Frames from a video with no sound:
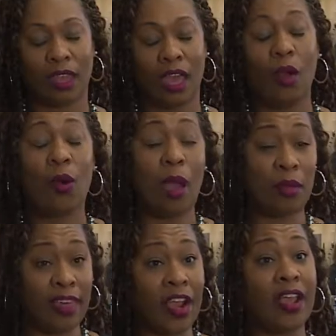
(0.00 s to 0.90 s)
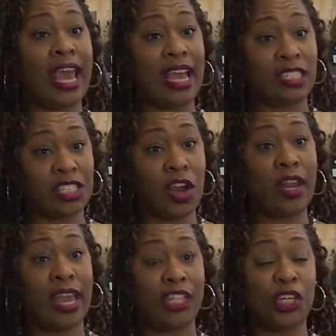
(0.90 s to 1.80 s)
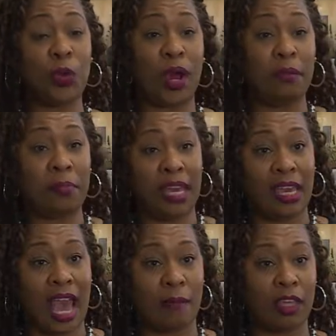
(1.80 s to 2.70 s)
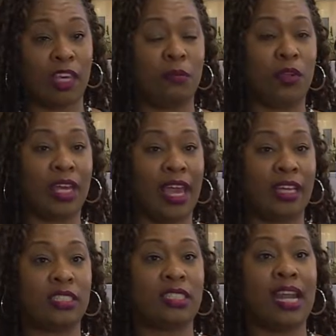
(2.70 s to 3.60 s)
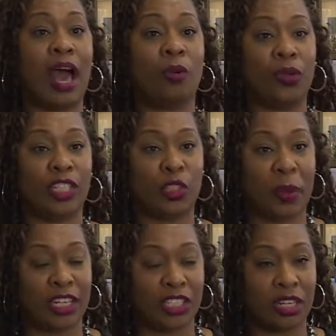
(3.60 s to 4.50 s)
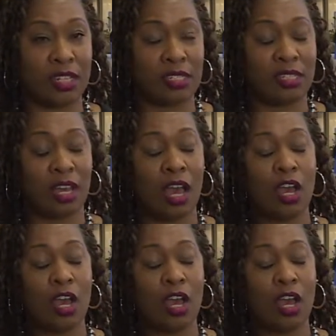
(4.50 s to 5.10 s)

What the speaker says: Well, I'm with the Area Agency on Aging 1B. I'm the Communications and Outreach Specialist.